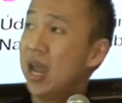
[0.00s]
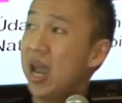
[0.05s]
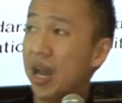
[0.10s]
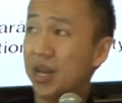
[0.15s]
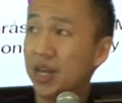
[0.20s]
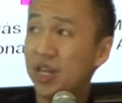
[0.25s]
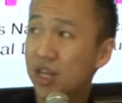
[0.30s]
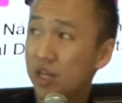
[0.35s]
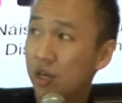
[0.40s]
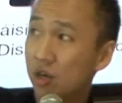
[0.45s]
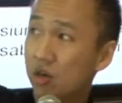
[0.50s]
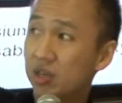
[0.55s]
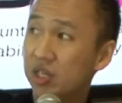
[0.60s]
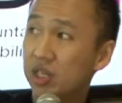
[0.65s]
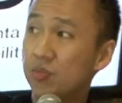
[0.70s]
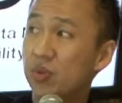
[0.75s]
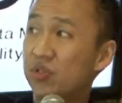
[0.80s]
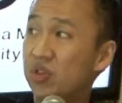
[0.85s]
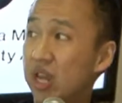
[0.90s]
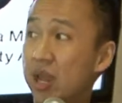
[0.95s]
And here are
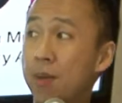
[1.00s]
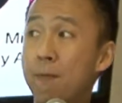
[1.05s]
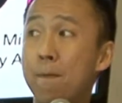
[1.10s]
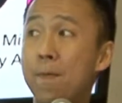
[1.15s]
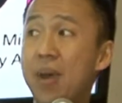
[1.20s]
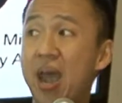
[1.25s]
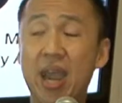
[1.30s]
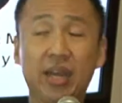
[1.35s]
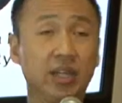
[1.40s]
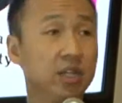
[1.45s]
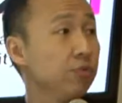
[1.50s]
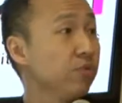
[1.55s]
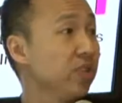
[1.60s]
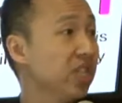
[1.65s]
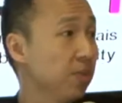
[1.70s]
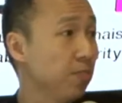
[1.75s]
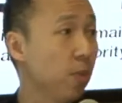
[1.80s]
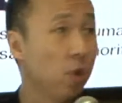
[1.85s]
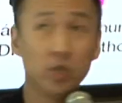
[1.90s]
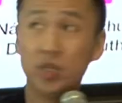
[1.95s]
some of the impact and
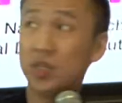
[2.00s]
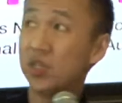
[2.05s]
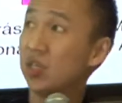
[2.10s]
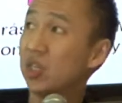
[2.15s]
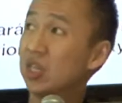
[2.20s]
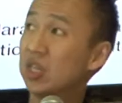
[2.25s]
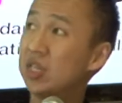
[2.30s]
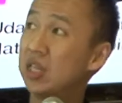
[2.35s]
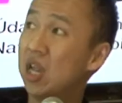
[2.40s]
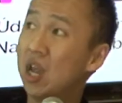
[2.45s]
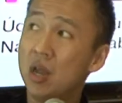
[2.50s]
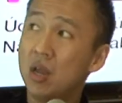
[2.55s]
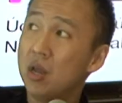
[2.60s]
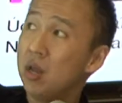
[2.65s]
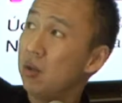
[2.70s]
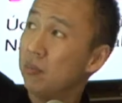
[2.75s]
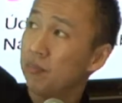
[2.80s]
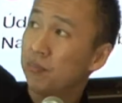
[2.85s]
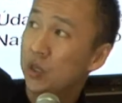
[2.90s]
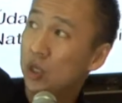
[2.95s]
responses
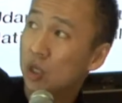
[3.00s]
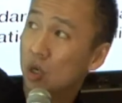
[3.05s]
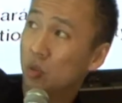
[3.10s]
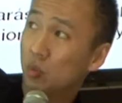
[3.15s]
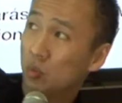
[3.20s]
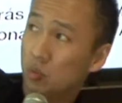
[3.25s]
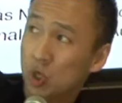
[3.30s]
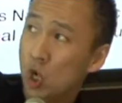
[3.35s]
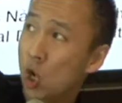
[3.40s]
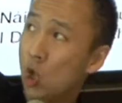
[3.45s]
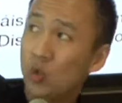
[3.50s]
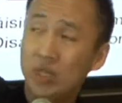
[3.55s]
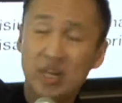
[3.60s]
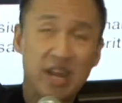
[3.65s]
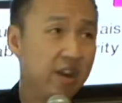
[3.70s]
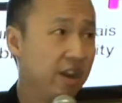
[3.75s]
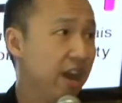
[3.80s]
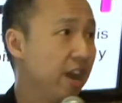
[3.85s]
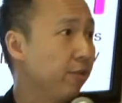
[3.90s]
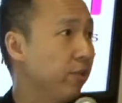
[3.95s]
you know, no
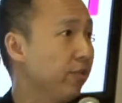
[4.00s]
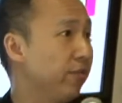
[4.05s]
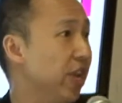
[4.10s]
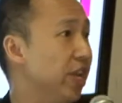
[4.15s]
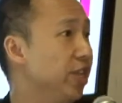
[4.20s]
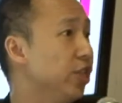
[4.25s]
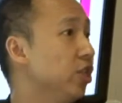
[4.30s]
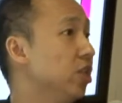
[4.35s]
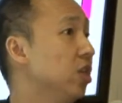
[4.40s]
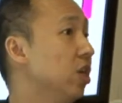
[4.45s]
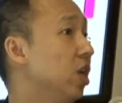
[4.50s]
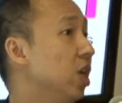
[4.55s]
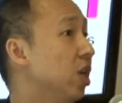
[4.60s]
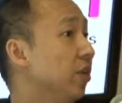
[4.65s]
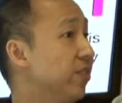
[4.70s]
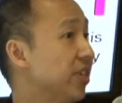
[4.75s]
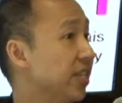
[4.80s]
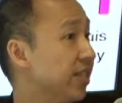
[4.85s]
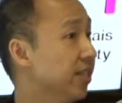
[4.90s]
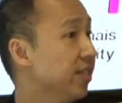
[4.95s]
doubt aggravation
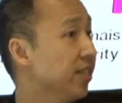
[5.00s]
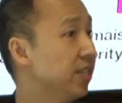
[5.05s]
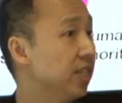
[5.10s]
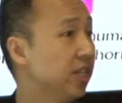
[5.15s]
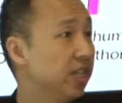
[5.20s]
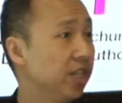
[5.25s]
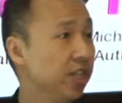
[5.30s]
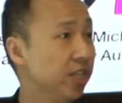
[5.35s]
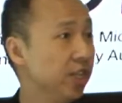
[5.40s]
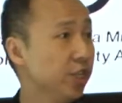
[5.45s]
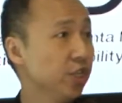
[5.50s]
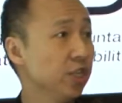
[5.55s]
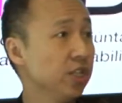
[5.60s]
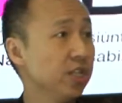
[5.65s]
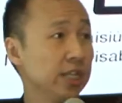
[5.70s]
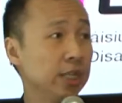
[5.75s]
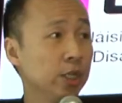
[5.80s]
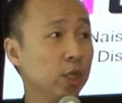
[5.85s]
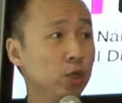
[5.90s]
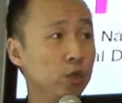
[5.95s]
of existing conditions,
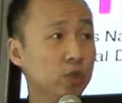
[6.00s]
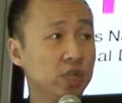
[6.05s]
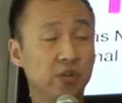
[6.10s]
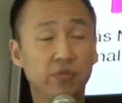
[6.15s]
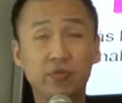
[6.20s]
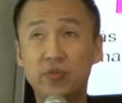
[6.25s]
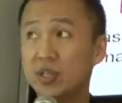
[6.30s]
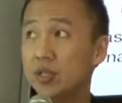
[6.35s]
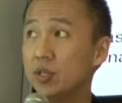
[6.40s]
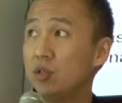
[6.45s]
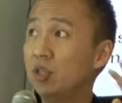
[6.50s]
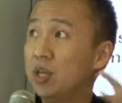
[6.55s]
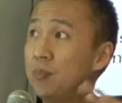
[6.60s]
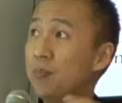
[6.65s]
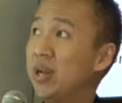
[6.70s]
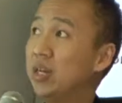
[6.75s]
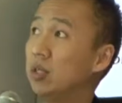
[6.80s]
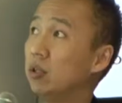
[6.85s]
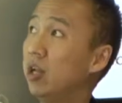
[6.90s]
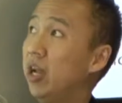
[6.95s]
including physical and
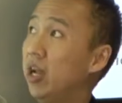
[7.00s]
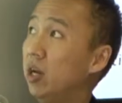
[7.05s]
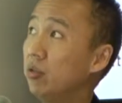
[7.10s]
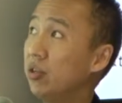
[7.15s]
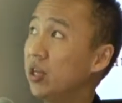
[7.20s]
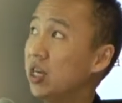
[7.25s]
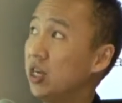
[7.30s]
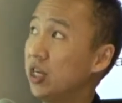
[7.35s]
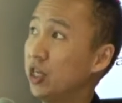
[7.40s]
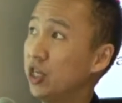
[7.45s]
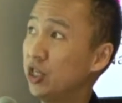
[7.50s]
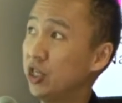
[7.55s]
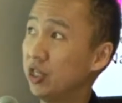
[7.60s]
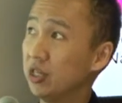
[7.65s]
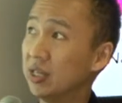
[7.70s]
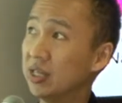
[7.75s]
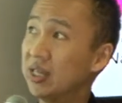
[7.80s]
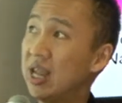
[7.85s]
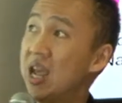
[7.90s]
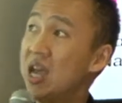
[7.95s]
mental health
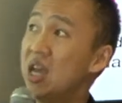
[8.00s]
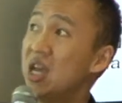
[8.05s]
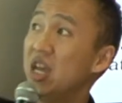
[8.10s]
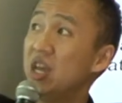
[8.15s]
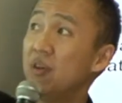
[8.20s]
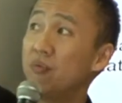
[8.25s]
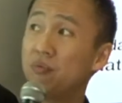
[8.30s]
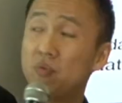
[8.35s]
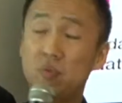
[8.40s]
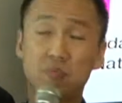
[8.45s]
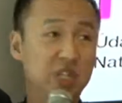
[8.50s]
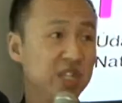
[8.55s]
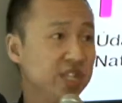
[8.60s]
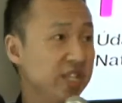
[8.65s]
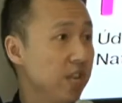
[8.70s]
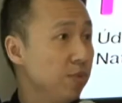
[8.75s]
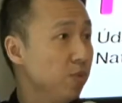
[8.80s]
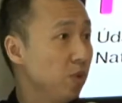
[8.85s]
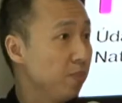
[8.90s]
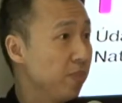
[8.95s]
conditions. If
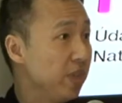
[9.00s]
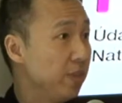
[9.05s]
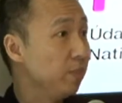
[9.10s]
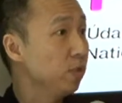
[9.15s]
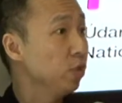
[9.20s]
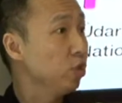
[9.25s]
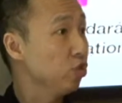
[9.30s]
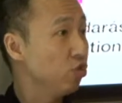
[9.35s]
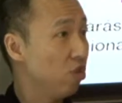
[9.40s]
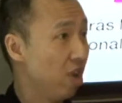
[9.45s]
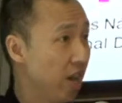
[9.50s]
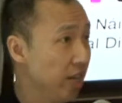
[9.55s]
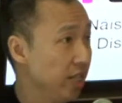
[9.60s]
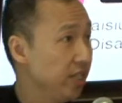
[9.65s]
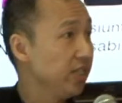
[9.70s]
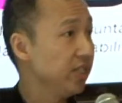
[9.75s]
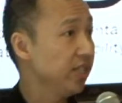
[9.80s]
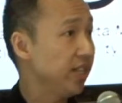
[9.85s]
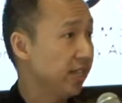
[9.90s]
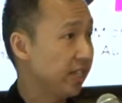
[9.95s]
disabled people try
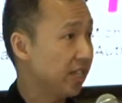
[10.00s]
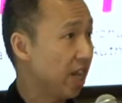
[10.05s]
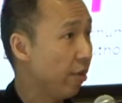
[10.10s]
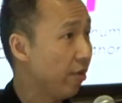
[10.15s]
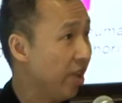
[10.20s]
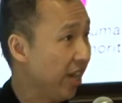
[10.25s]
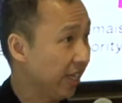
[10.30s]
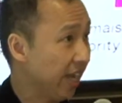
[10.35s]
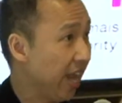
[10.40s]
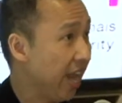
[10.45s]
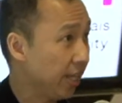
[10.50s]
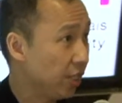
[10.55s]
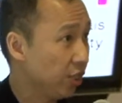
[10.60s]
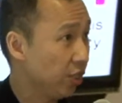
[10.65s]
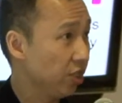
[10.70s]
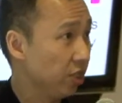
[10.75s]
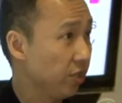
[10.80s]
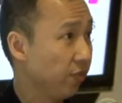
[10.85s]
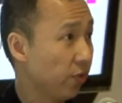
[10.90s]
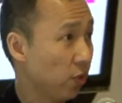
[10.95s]
to take direct
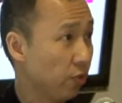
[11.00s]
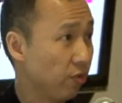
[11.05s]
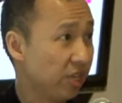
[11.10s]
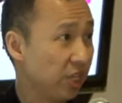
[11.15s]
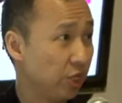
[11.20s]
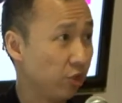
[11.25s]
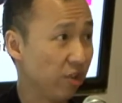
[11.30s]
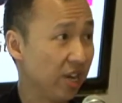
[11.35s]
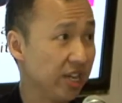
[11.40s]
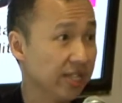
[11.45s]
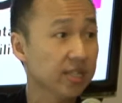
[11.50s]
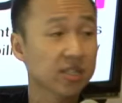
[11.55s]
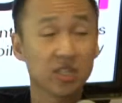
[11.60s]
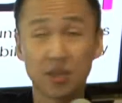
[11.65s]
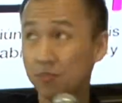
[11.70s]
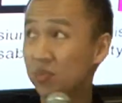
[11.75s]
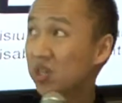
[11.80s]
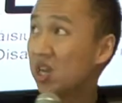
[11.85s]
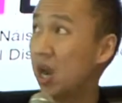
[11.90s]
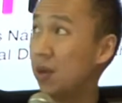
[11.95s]
action for redress,
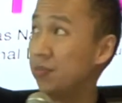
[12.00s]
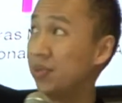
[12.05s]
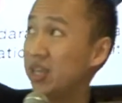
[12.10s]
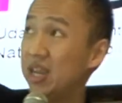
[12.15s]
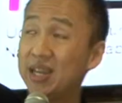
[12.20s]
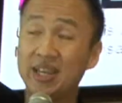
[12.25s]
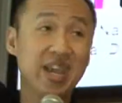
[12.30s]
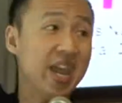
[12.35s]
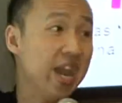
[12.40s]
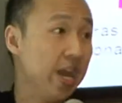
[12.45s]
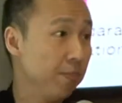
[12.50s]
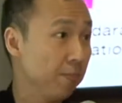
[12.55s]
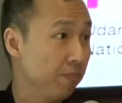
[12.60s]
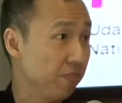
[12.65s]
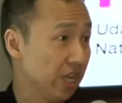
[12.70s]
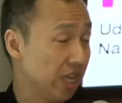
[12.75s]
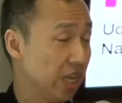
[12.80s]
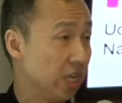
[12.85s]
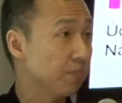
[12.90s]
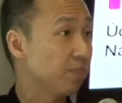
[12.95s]
sometimes they can
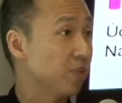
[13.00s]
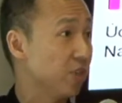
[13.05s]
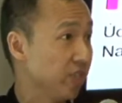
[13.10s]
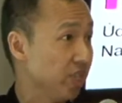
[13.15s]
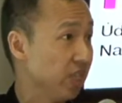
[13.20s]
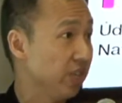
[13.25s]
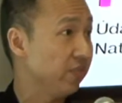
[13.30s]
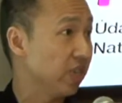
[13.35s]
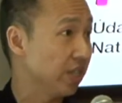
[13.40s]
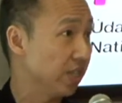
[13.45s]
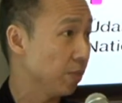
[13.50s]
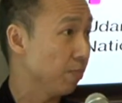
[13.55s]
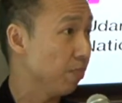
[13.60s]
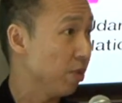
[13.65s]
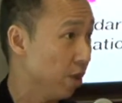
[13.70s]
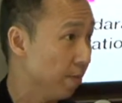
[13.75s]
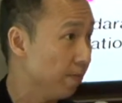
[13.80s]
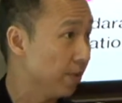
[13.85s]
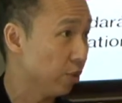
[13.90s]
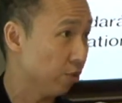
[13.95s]
be perceived as the
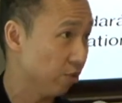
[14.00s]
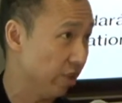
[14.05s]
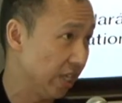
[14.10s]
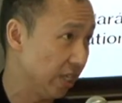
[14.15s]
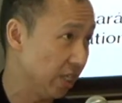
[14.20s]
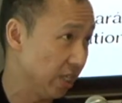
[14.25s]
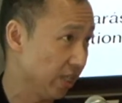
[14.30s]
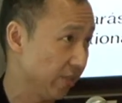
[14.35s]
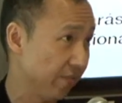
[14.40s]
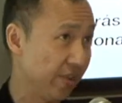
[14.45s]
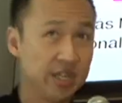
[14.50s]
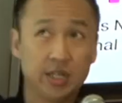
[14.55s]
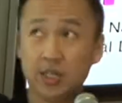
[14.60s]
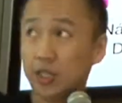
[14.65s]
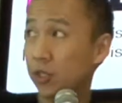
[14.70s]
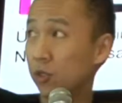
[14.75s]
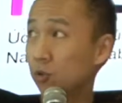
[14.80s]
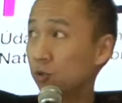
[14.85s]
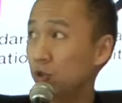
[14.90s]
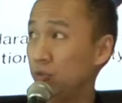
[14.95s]
perpetrators of
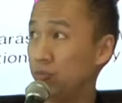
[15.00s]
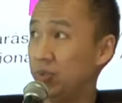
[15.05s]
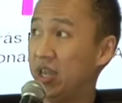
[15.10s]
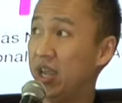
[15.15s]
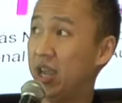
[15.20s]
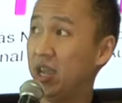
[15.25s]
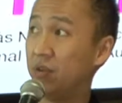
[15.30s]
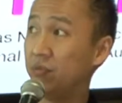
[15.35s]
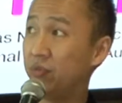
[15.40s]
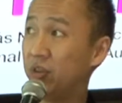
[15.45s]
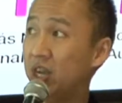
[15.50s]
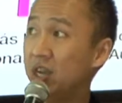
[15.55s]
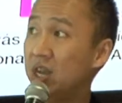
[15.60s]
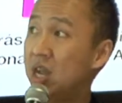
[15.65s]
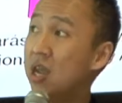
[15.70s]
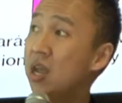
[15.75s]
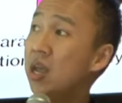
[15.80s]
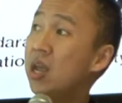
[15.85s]
antisocial behavior.